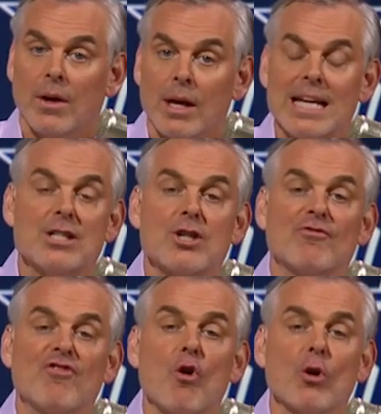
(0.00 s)
he's
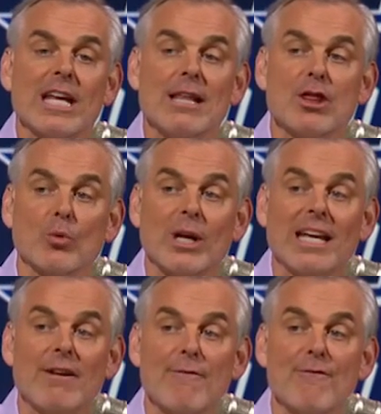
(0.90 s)

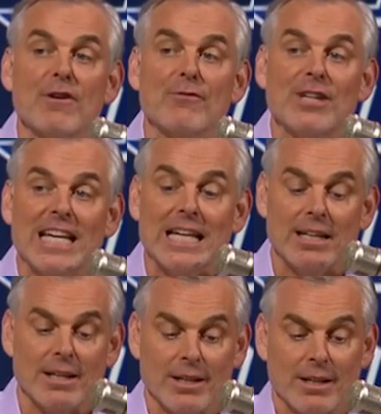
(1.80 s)
43-15.